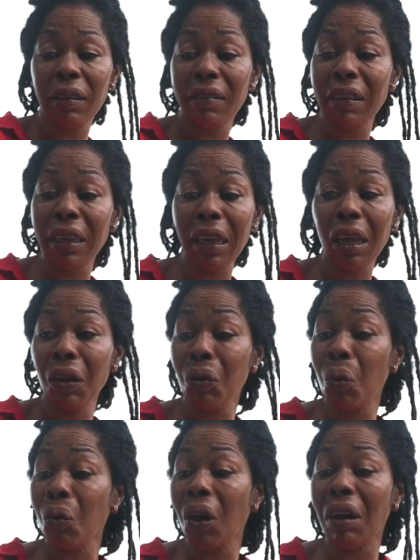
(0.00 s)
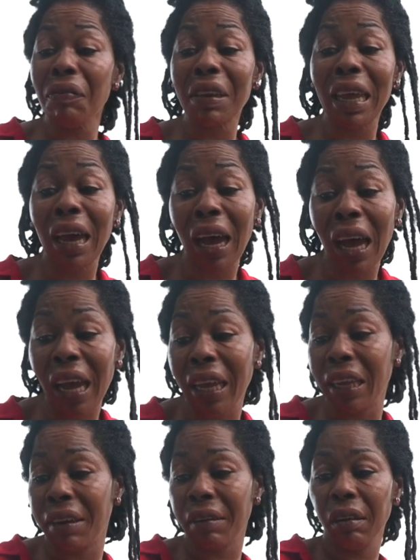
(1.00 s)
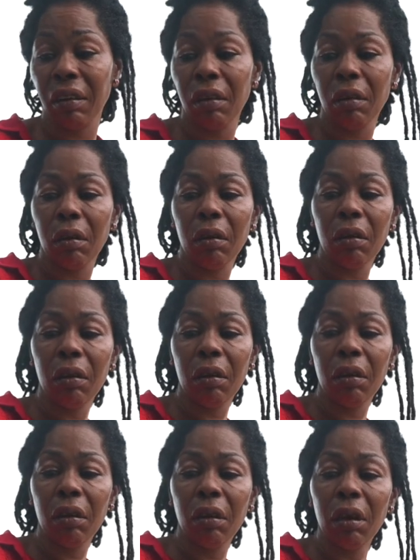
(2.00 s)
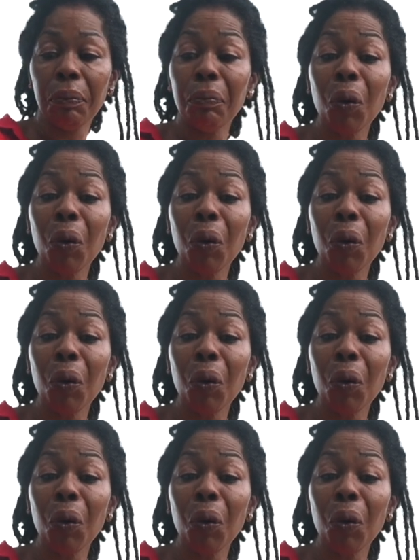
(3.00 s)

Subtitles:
See there, now you have to hide.